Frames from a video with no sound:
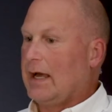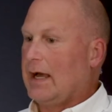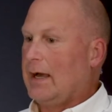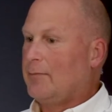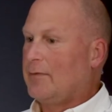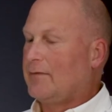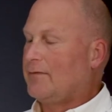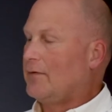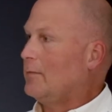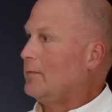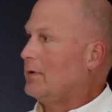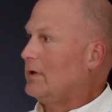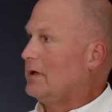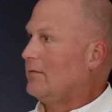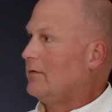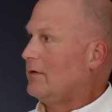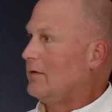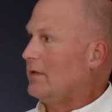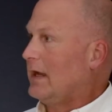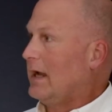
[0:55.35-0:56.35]
I'm a firm
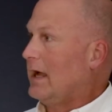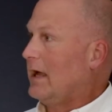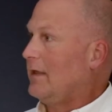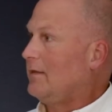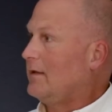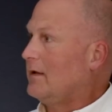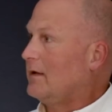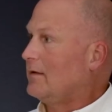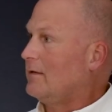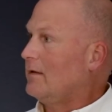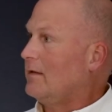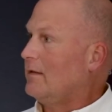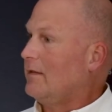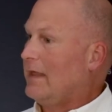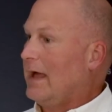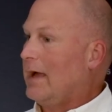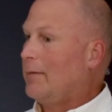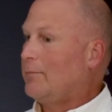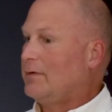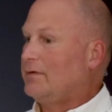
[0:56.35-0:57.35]
believer that I think
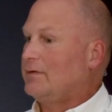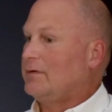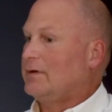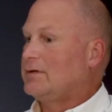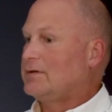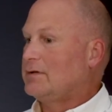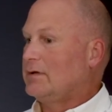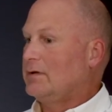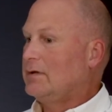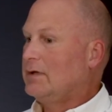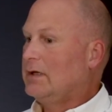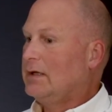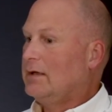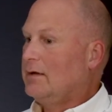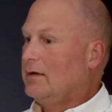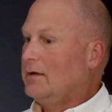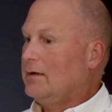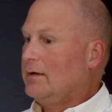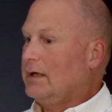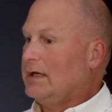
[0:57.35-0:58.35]
that that position
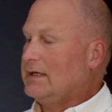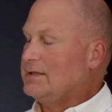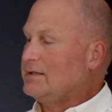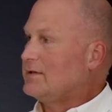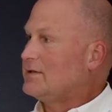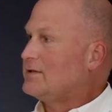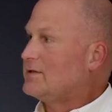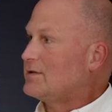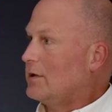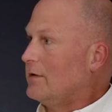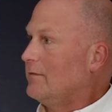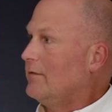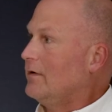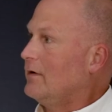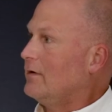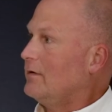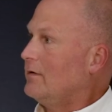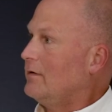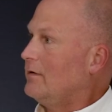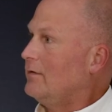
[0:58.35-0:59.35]
is a
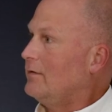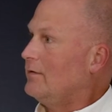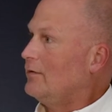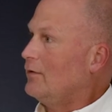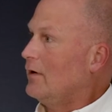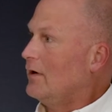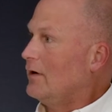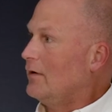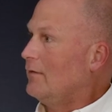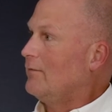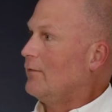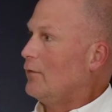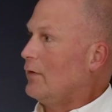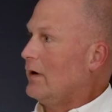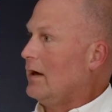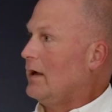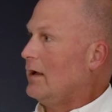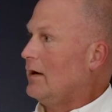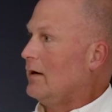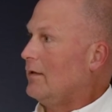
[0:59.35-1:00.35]
servant to
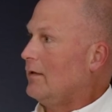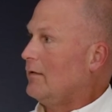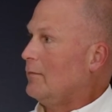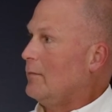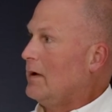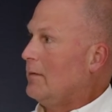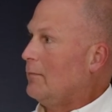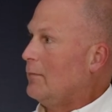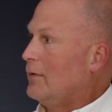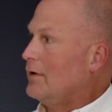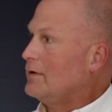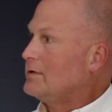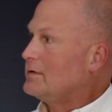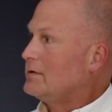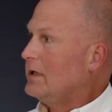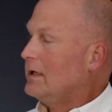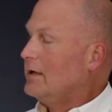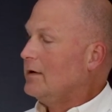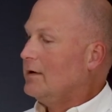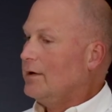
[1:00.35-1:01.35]
149 other members.